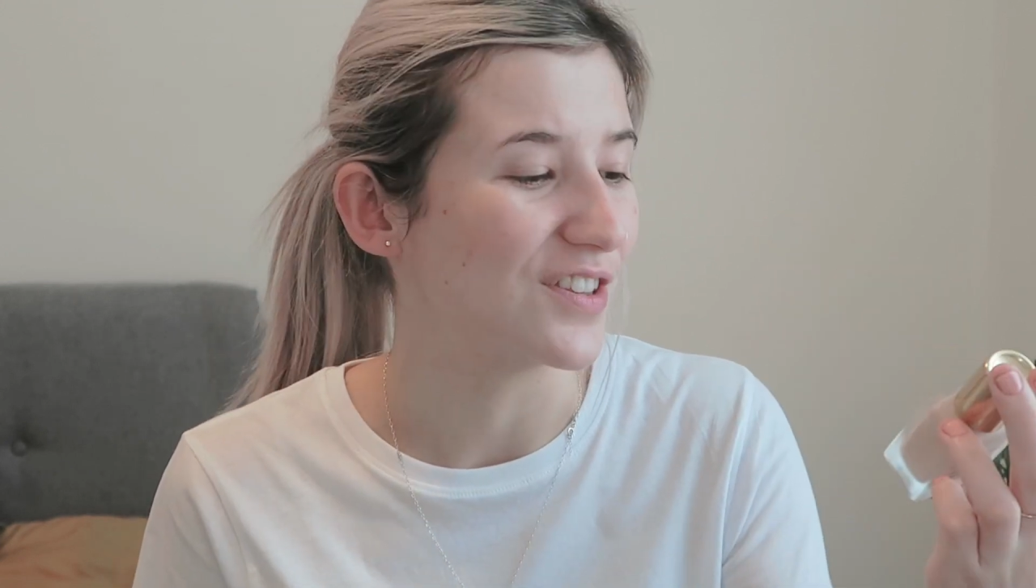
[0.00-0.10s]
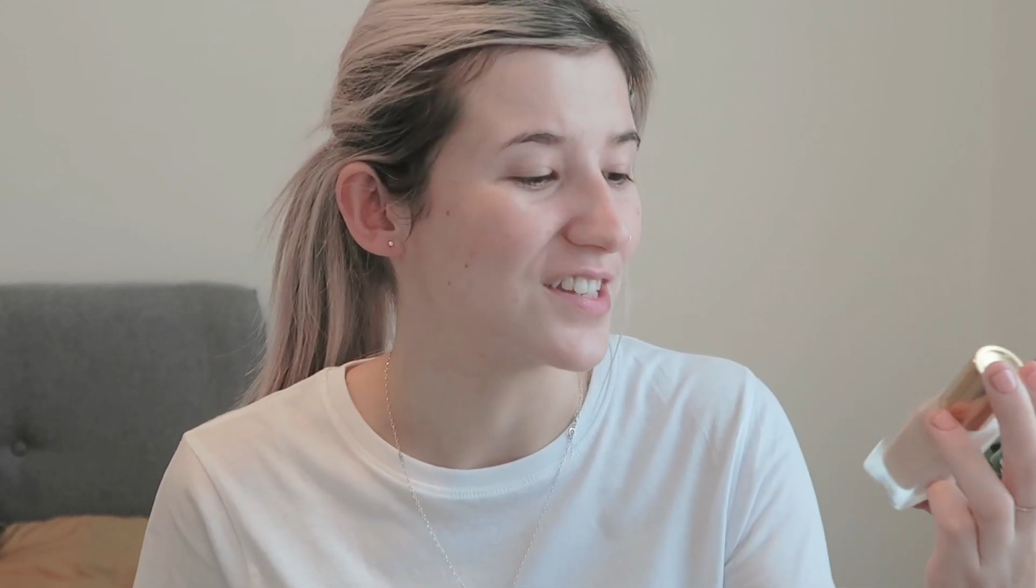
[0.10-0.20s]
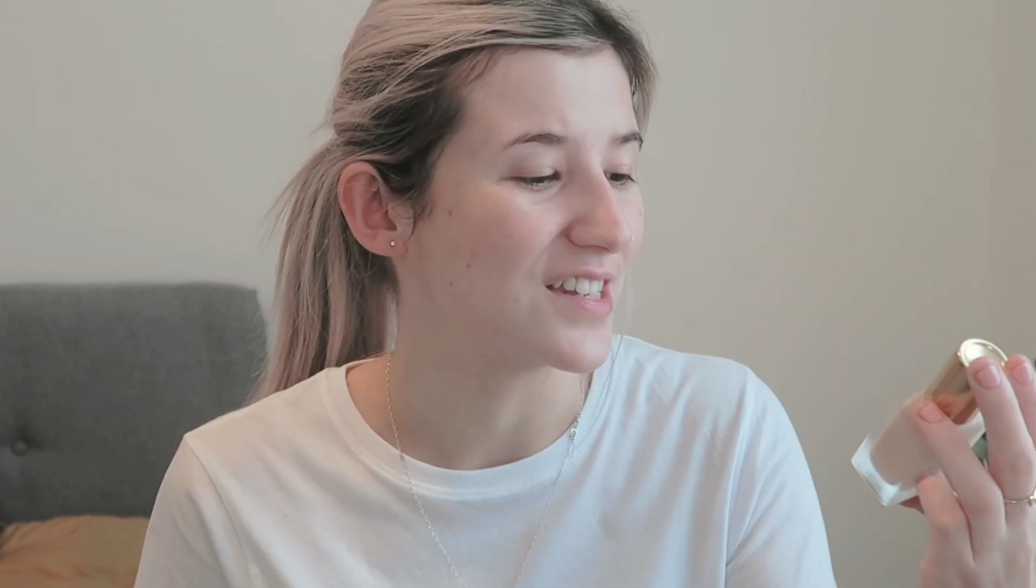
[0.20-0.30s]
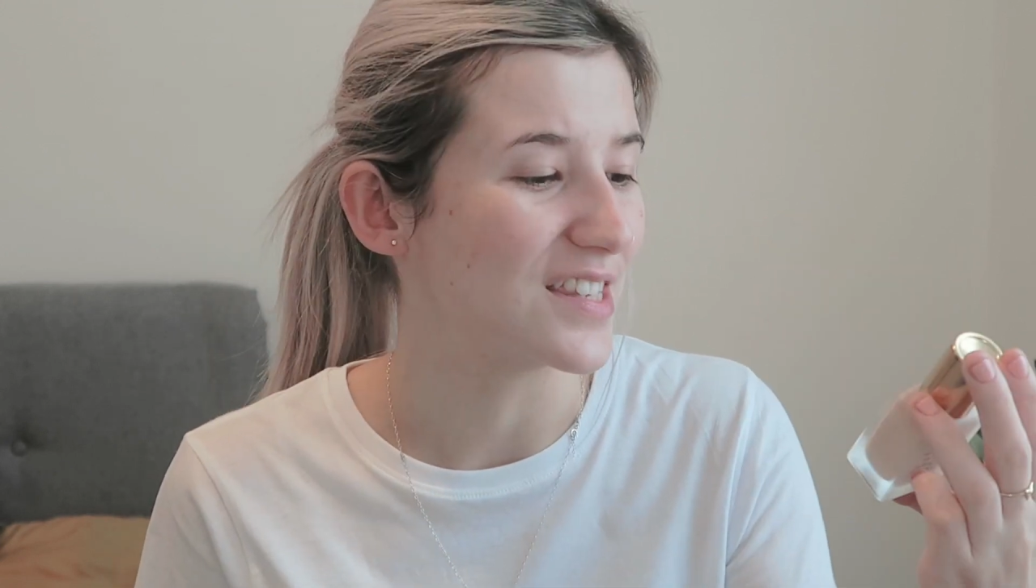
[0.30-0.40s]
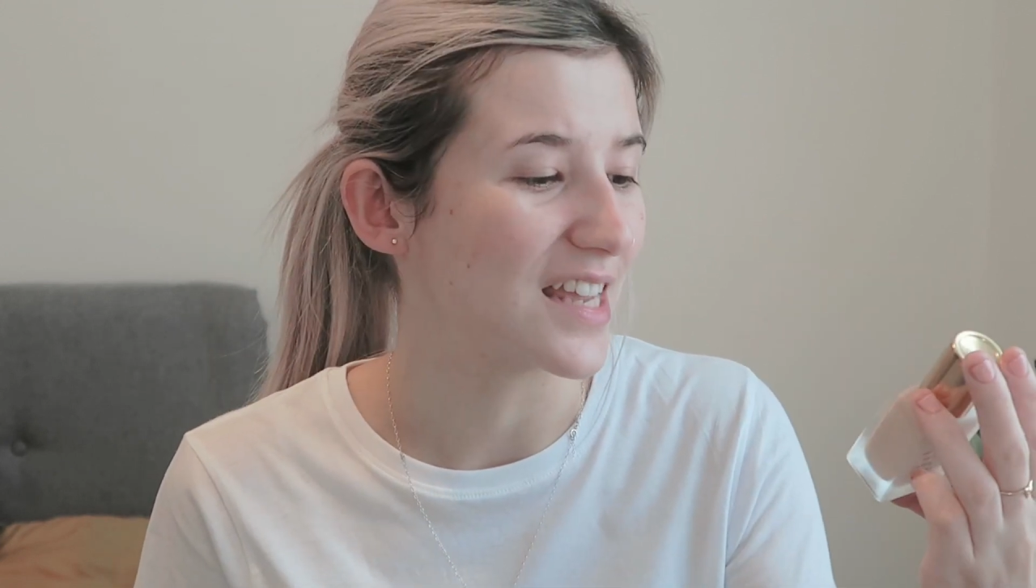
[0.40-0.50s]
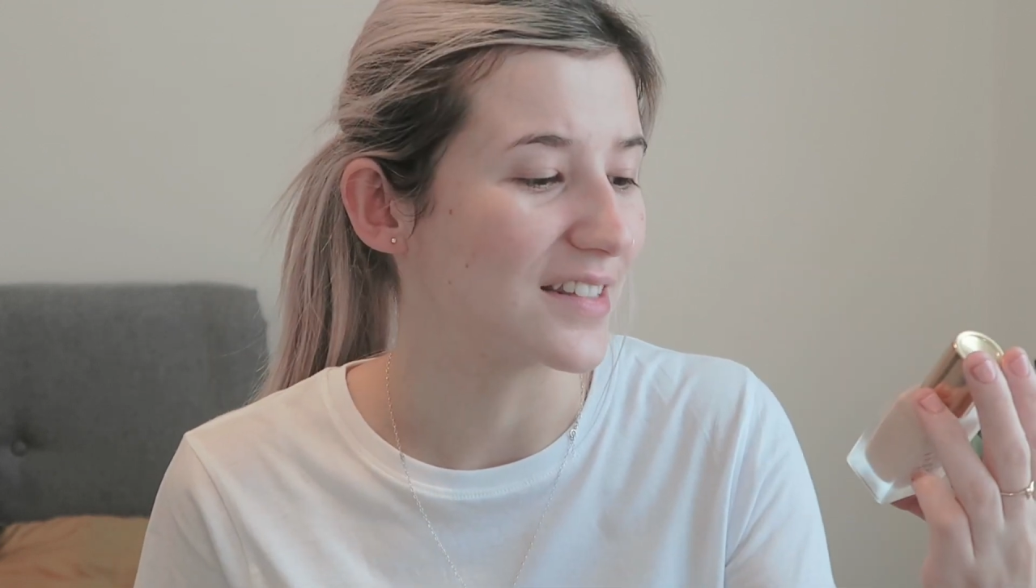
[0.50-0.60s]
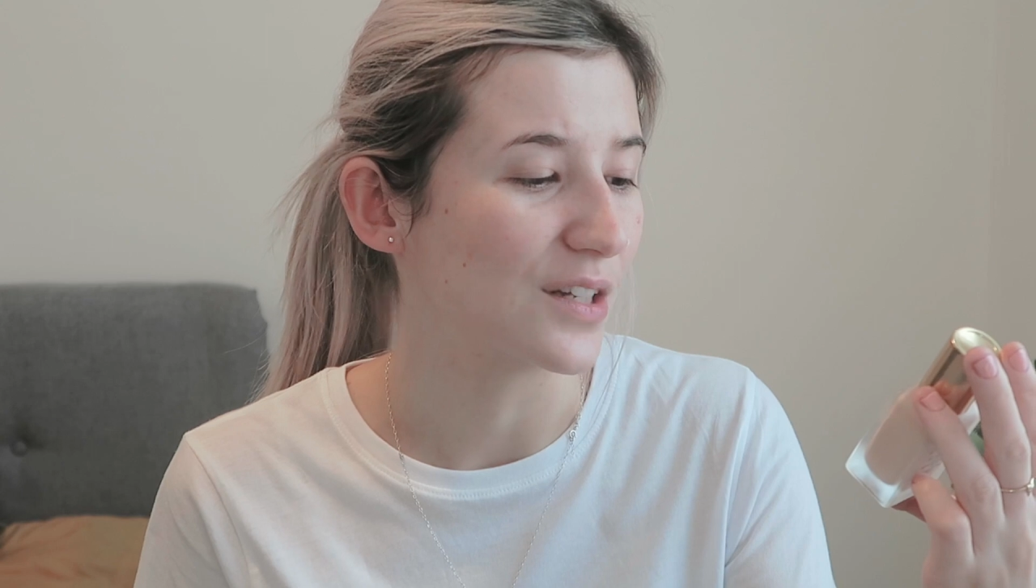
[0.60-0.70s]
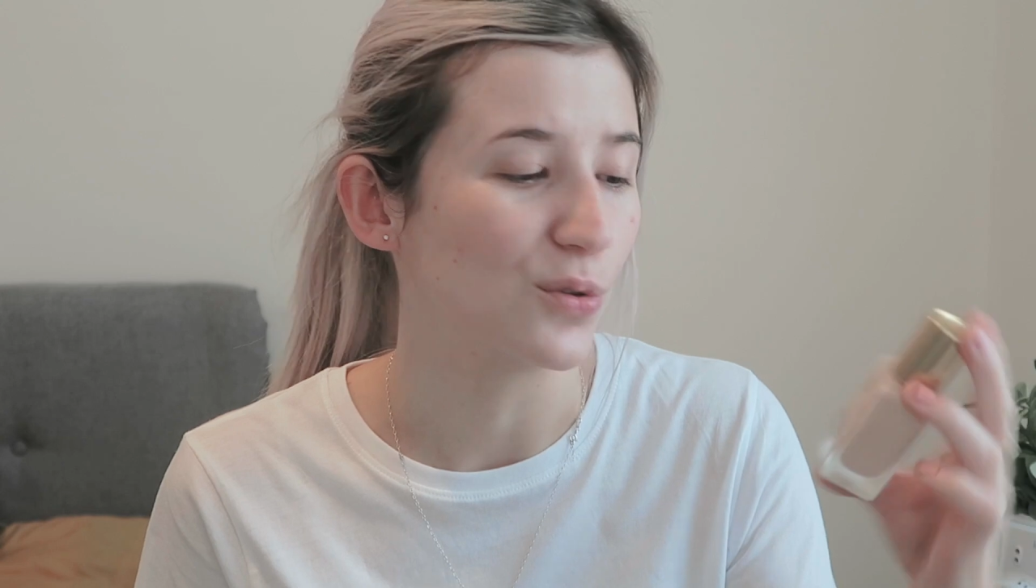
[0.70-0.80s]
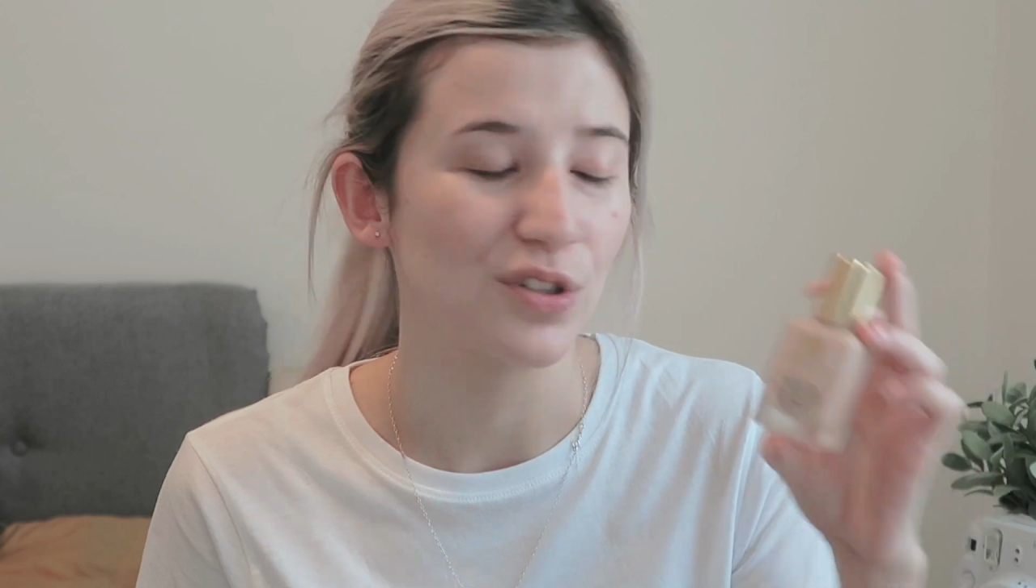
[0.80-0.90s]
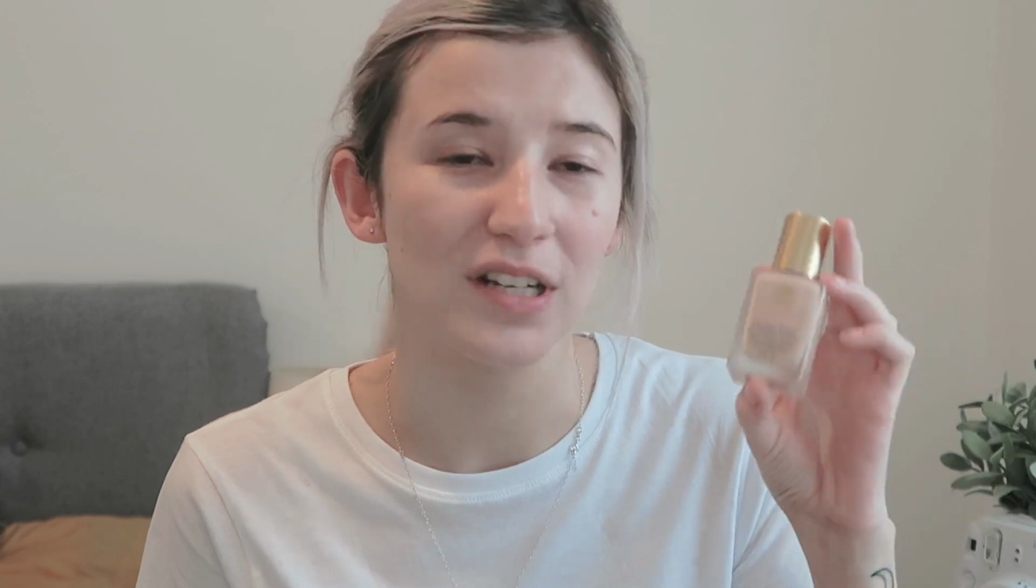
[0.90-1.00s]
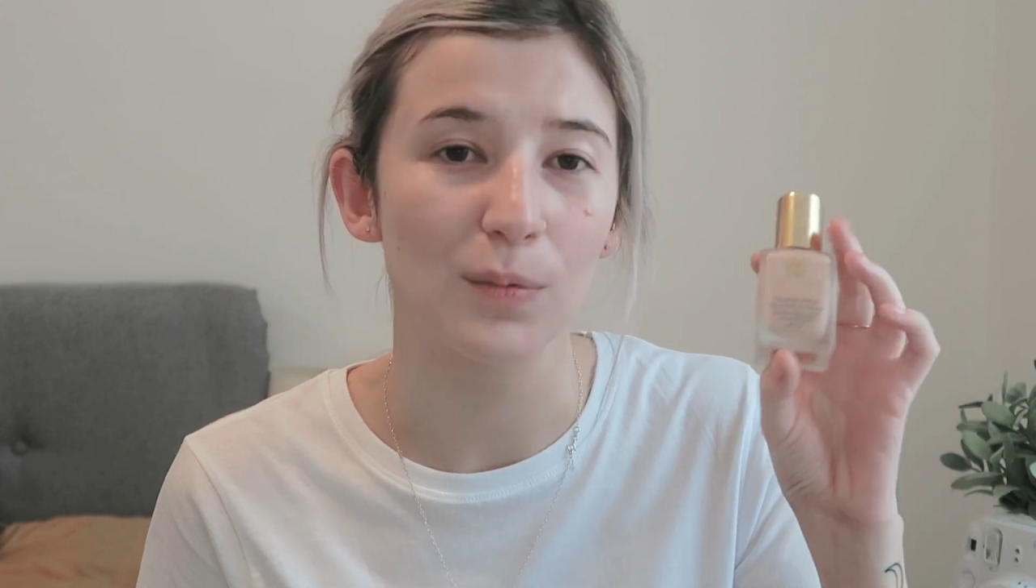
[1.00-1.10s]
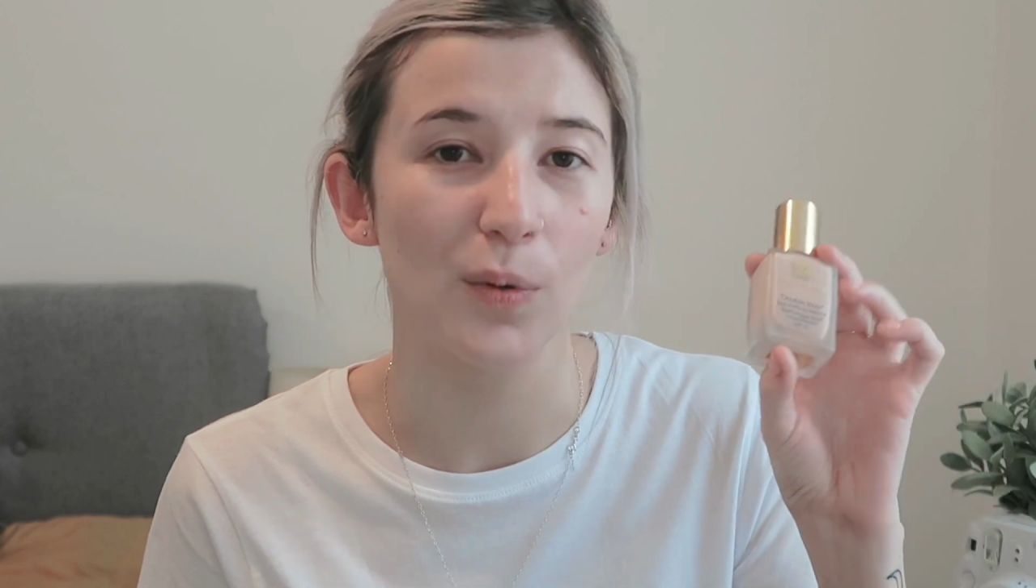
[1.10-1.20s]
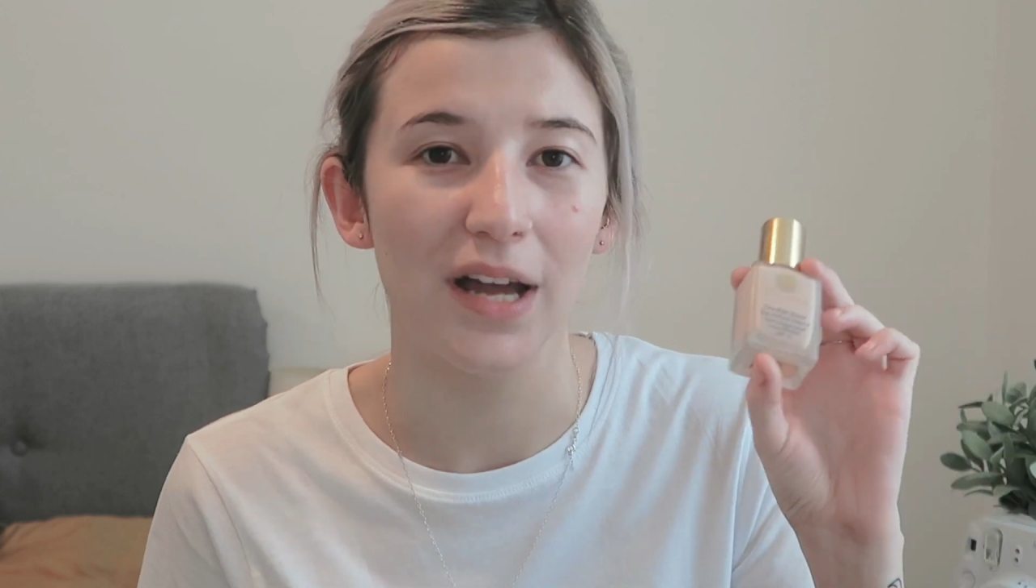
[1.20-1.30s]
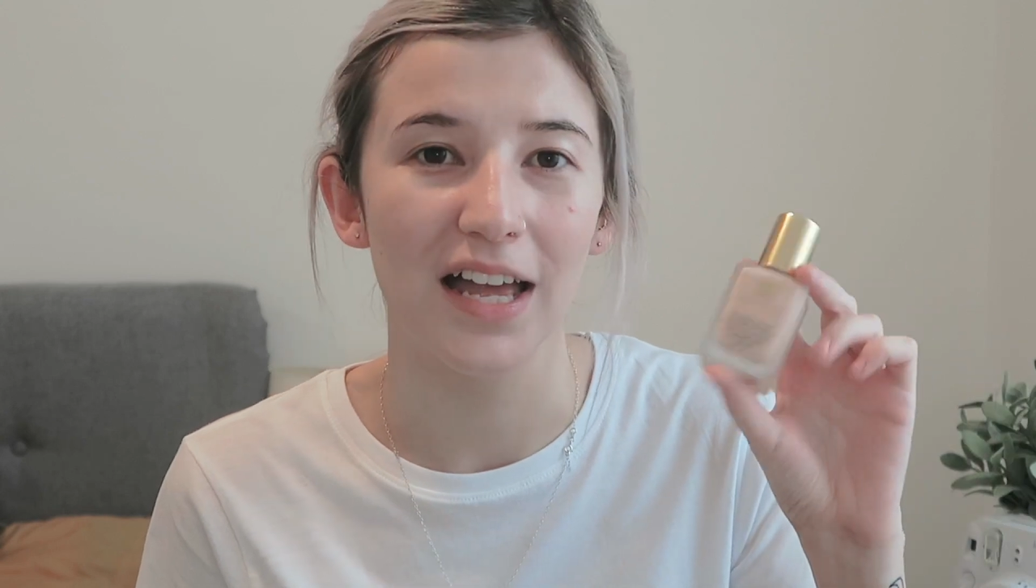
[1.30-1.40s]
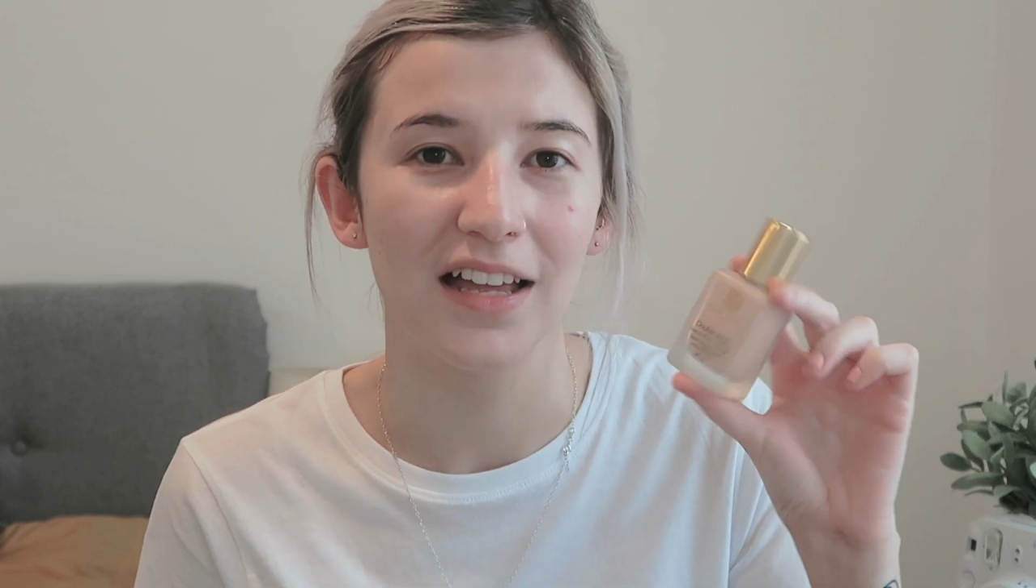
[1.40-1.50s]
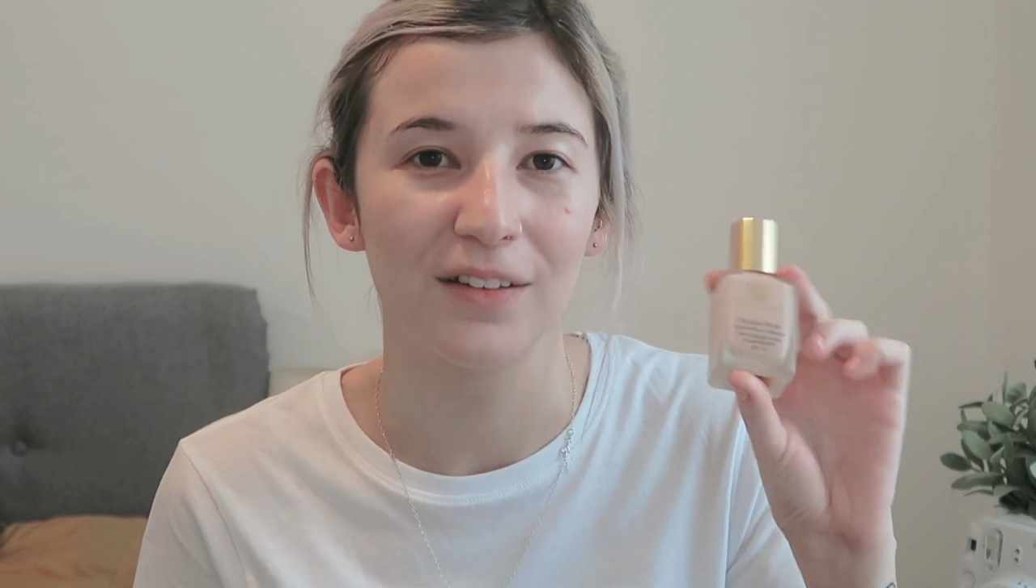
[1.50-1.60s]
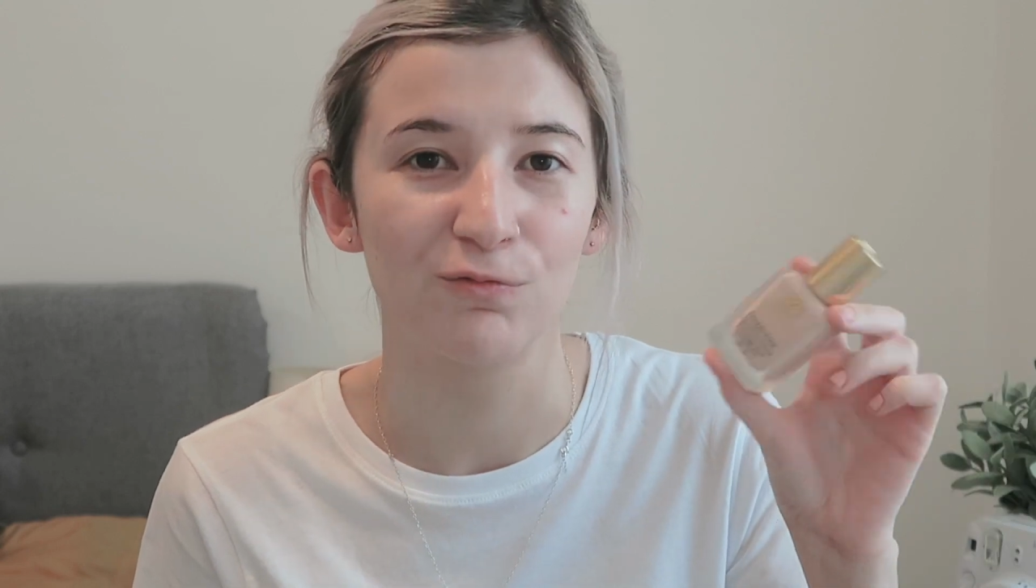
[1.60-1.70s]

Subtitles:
This is the Estee Lauder Double Wear.